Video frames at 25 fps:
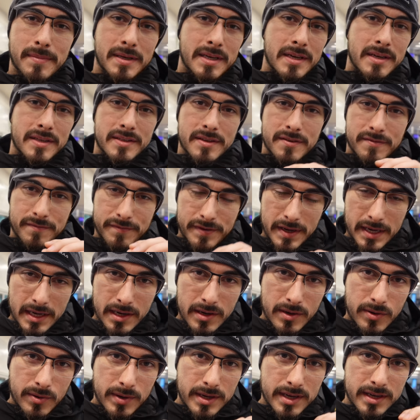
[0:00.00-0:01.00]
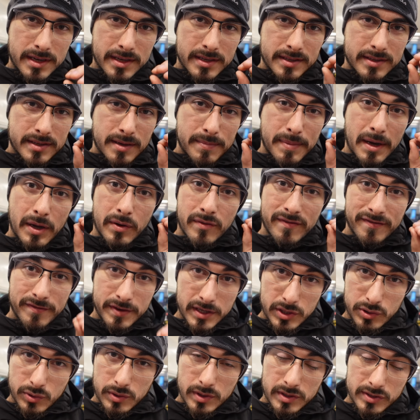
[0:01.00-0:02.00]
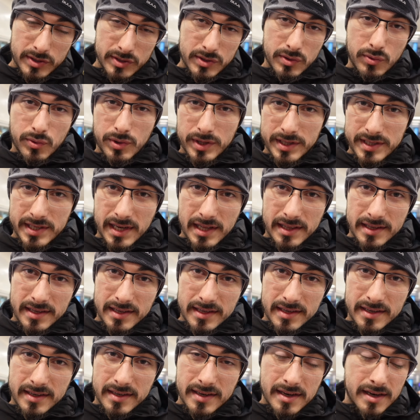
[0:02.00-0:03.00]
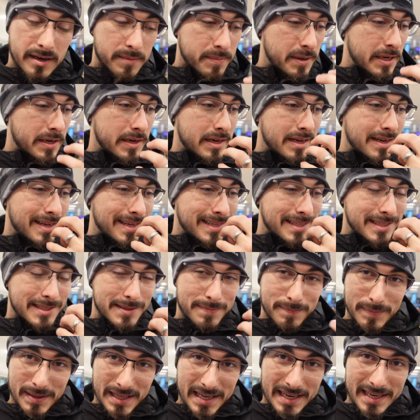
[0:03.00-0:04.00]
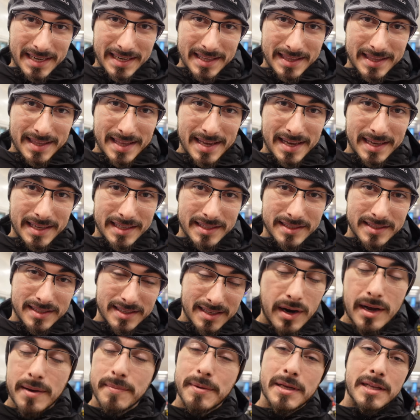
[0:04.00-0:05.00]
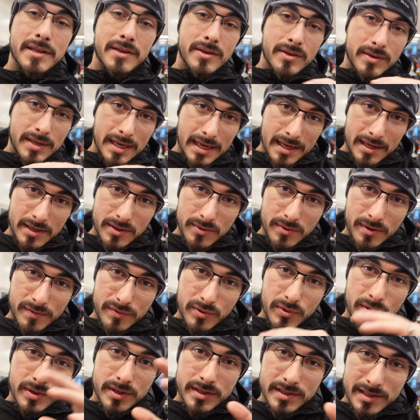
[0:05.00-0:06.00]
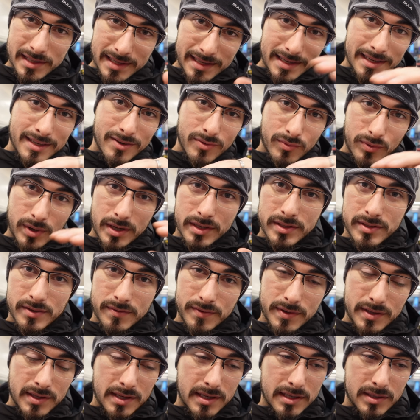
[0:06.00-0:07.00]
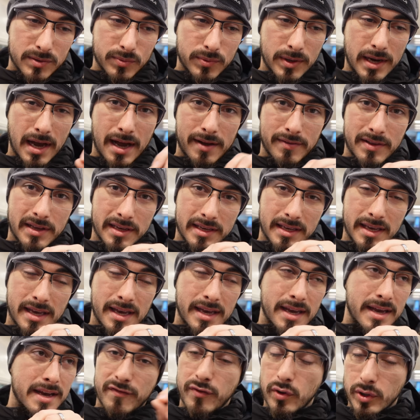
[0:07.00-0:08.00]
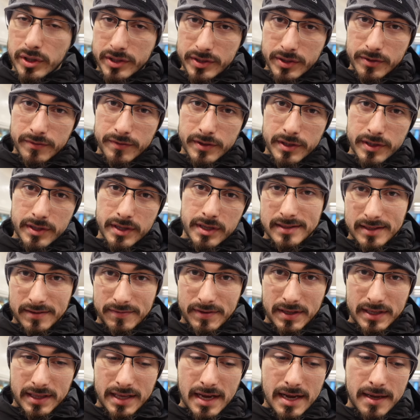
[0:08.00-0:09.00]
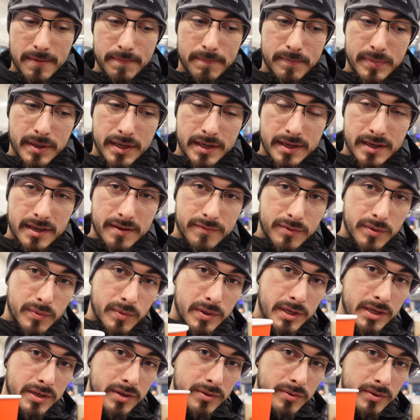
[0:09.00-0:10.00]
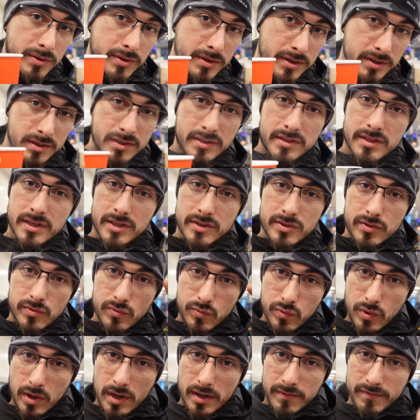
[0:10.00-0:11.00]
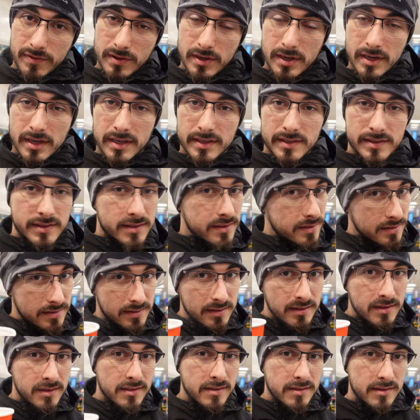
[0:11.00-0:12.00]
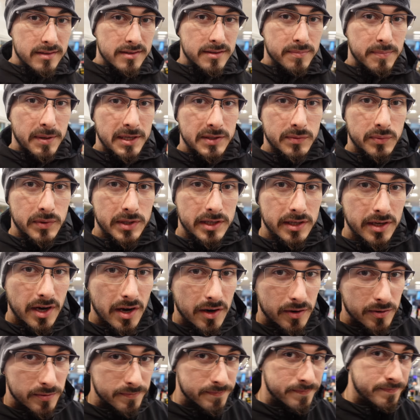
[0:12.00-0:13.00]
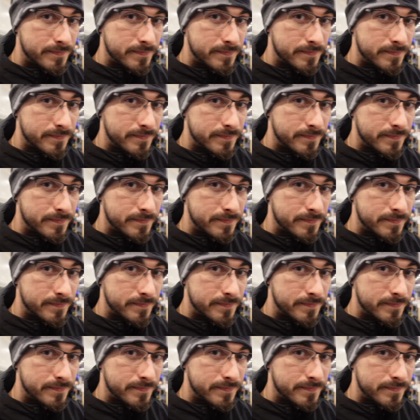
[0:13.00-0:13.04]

because video is about visual storytelling, not about explaining things. I mean, you can do, of course, like crossover things, we have like a voiceover, stuff like that, but if you want to do just raw vlogs, this is the best way to go.